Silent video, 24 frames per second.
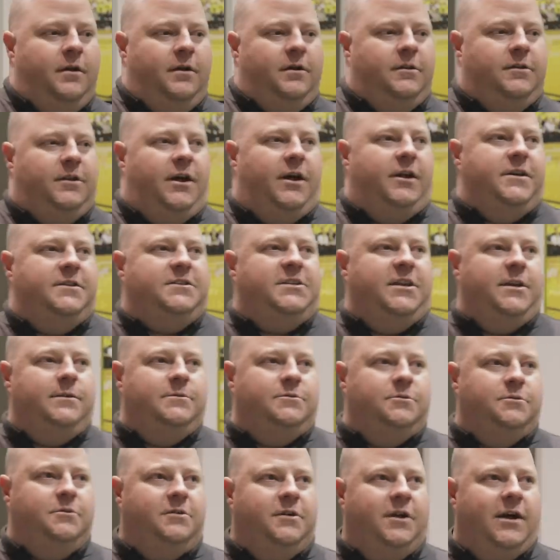a lot of teams
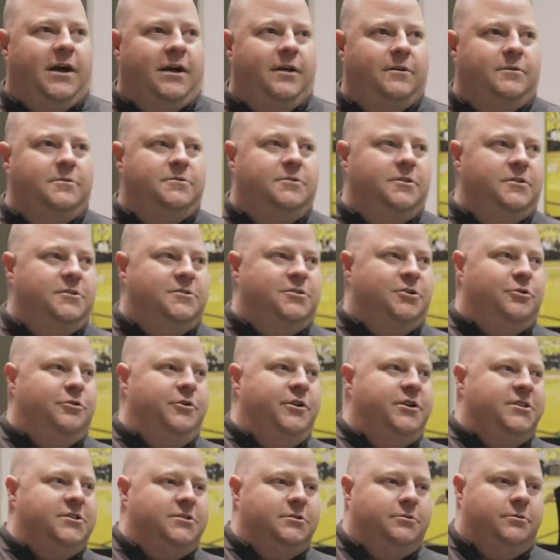would kind of do the
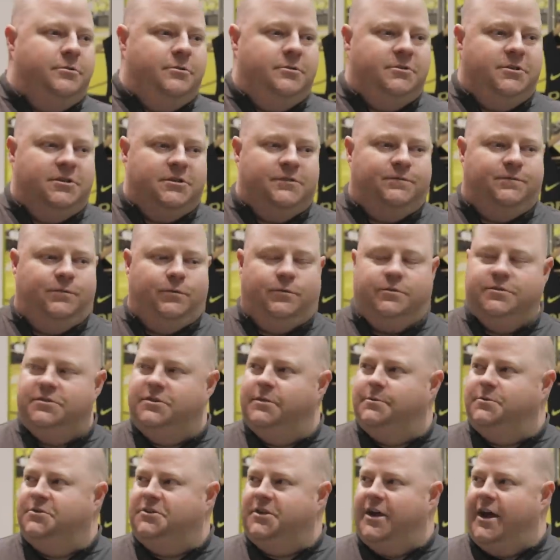traditional just full
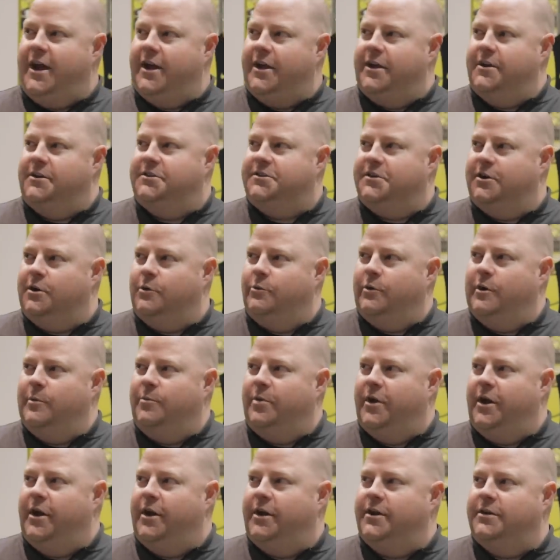zip jacket and tearaway
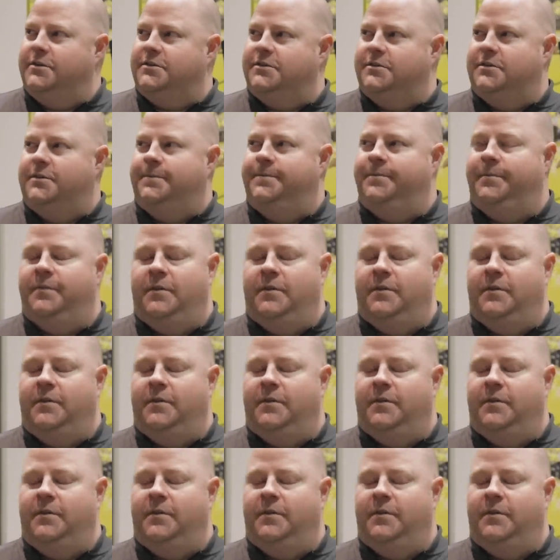pants.